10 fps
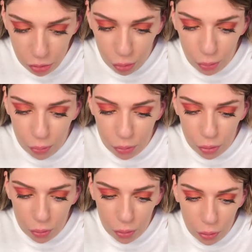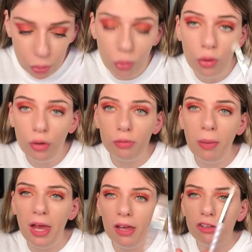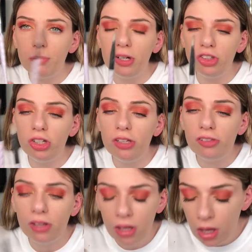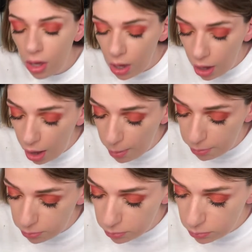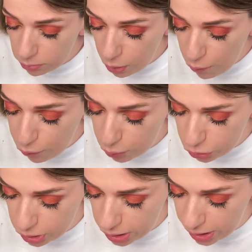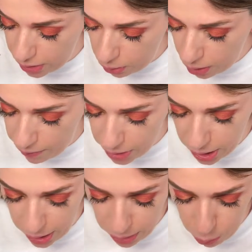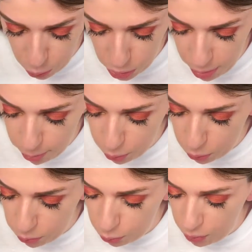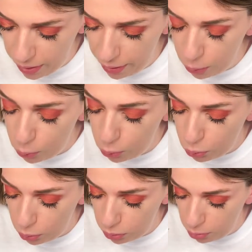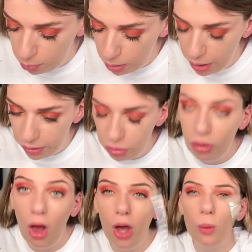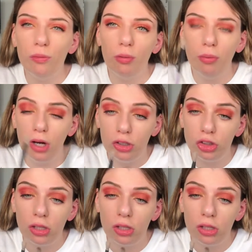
Unicorn Cosmetics brushes. Unfortunately, they don't have a name or number of what they're called on them, like the style of the brush.